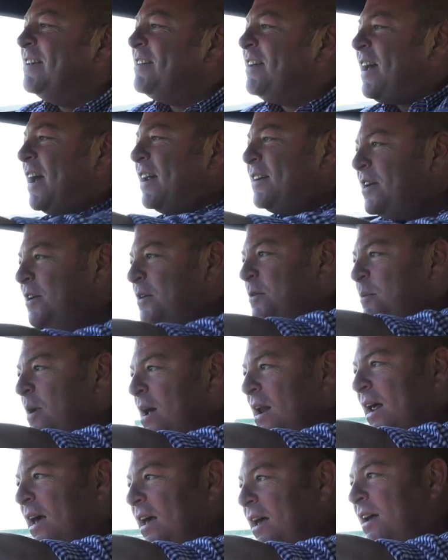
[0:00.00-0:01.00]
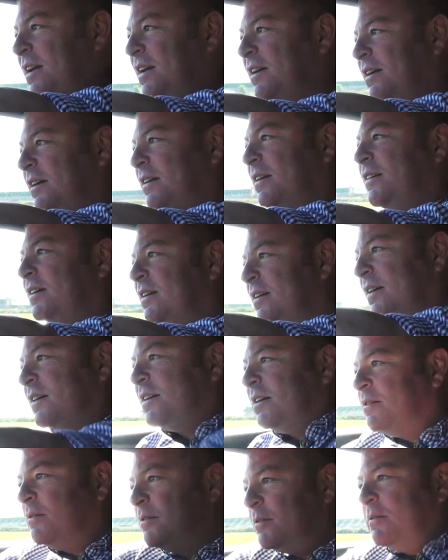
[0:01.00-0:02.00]
can quell it
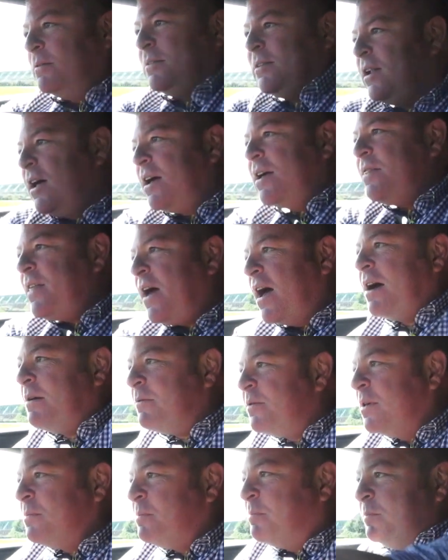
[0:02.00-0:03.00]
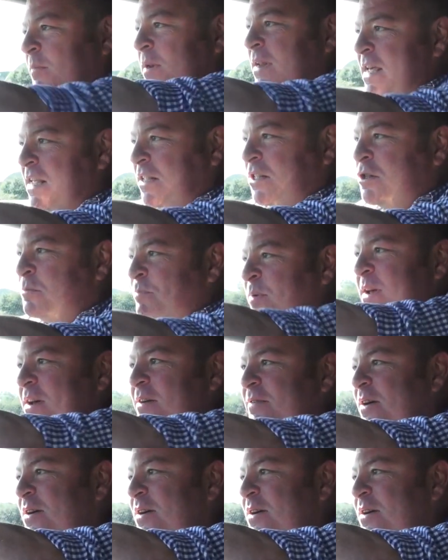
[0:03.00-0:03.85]
like that with a little bit of